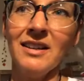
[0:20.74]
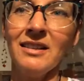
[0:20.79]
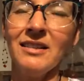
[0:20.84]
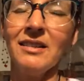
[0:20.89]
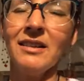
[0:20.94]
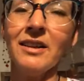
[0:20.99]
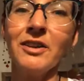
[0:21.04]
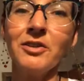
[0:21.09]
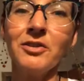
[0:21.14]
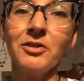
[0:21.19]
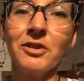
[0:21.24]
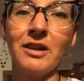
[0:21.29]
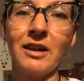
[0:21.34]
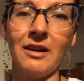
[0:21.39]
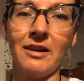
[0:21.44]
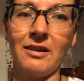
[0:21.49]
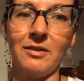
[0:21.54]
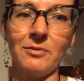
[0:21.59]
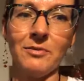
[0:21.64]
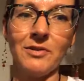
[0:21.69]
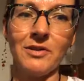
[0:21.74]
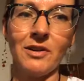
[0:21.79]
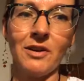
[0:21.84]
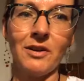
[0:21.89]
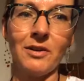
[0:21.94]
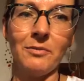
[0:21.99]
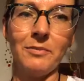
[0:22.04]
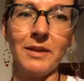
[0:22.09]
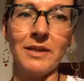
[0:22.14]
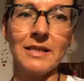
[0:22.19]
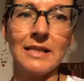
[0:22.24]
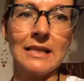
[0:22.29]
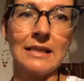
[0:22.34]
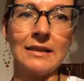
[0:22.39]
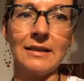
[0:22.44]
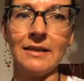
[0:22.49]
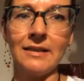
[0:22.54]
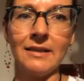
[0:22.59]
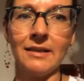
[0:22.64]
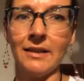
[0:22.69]
luxury items are
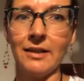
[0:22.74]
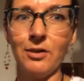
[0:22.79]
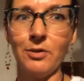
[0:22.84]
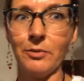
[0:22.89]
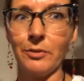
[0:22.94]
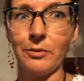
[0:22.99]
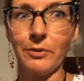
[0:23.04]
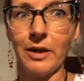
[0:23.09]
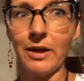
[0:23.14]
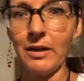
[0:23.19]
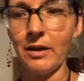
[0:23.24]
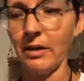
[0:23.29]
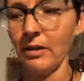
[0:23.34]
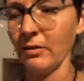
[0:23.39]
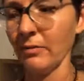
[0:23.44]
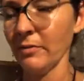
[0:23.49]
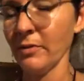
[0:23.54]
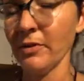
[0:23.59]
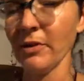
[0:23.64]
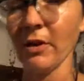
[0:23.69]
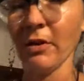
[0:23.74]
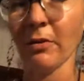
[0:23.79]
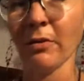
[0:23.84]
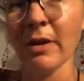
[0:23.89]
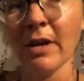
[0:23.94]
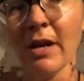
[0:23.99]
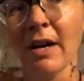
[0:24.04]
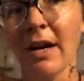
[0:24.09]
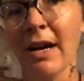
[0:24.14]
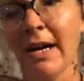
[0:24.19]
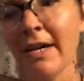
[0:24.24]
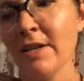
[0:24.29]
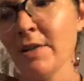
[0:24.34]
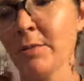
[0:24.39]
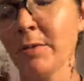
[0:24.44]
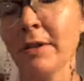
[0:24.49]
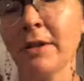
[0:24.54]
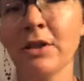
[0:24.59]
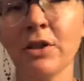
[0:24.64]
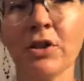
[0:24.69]
basically a human right here. So I just
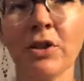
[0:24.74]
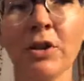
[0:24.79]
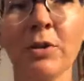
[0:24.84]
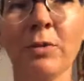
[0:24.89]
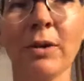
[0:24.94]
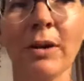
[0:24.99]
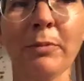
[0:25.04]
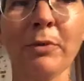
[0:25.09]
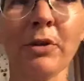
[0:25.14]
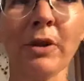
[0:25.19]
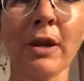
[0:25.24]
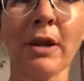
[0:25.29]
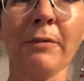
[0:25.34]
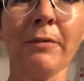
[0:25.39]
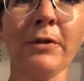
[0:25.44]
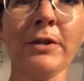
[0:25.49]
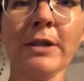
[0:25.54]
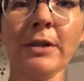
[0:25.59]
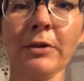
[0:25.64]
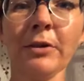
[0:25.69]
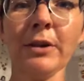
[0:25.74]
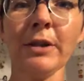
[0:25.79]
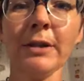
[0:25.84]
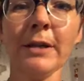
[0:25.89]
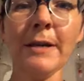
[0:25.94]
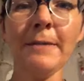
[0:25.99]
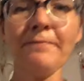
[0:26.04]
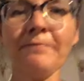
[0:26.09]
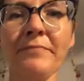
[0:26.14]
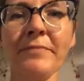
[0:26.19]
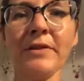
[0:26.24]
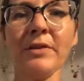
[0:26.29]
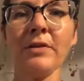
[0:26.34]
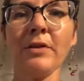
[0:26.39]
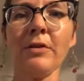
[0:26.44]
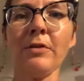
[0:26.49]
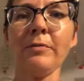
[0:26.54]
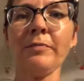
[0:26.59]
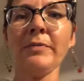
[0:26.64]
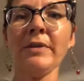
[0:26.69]
wanted to show you what I'm cooking for dinner tonight.
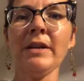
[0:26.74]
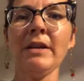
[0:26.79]
So